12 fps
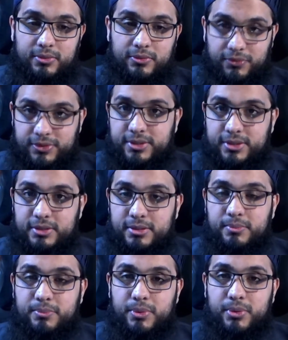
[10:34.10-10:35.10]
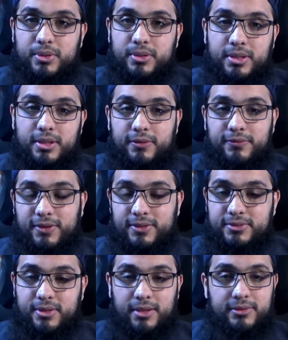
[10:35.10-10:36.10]
Physical impurity, it
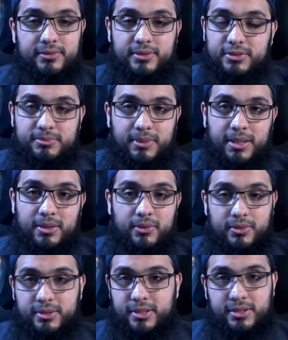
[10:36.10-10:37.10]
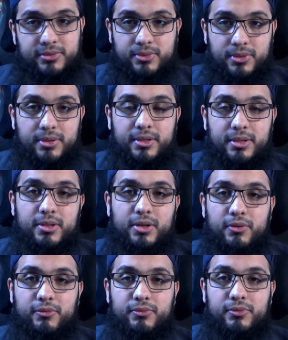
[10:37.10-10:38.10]
affects either the smell or the taste or the color
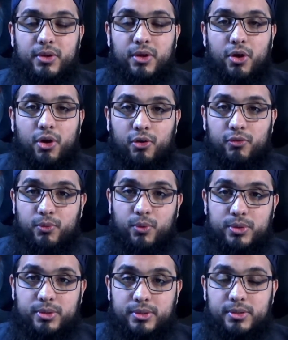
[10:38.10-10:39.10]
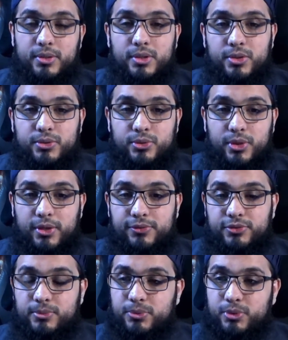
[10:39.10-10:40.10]
of water. So if
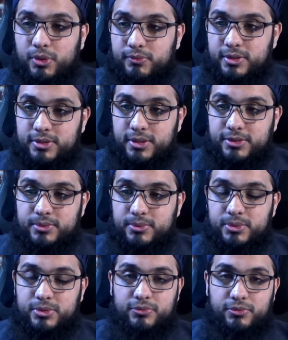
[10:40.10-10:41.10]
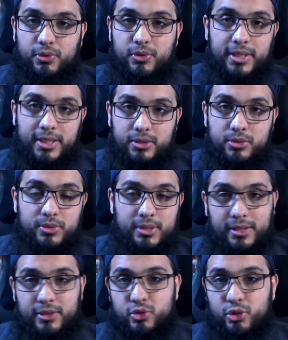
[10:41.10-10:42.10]
some sort of najasa was to fall into,
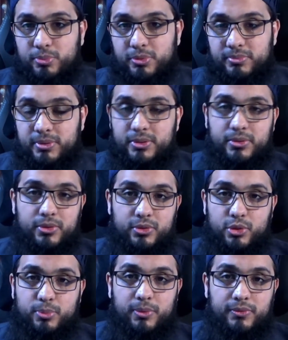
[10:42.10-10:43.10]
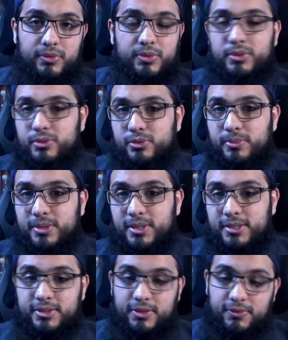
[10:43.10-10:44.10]
like a drop of blood or a drop of urine or something
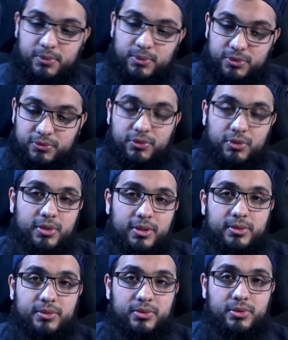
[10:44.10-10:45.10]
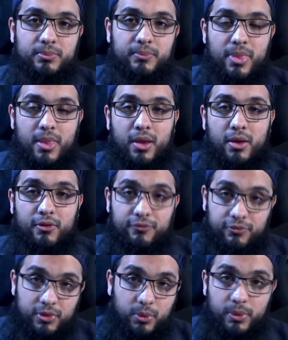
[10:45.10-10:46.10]
like this, if it was to fall into some
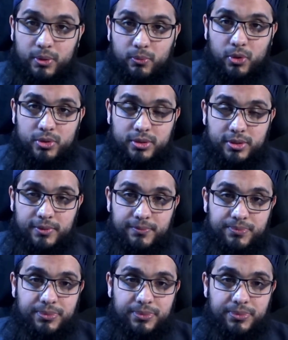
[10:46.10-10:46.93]
flowing water,